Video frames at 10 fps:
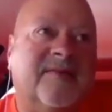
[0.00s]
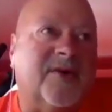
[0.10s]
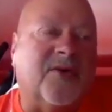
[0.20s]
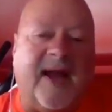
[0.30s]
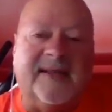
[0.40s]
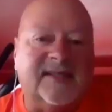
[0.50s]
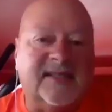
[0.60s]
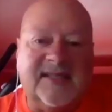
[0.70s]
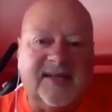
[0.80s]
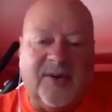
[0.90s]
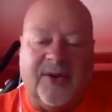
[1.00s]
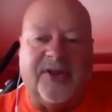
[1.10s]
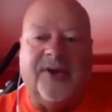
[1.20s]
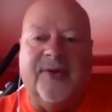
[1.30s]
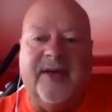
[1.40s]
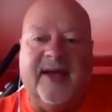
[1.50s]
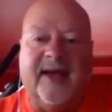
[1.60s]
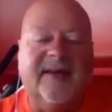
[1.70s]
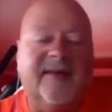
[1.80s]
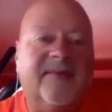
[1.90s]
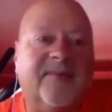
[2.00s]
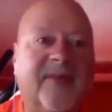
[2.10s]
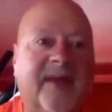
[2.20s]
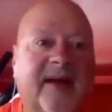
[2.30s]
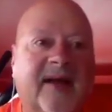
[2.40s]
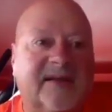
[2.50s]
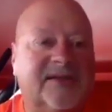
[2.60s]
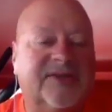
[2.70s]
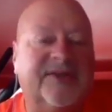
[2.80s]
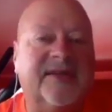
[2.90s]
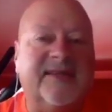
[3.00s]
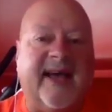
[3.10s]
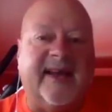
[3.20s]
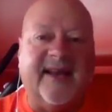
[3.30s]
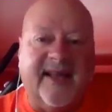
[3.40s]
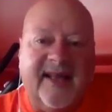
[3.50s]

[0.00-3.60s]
crisis in North Korea, student debt,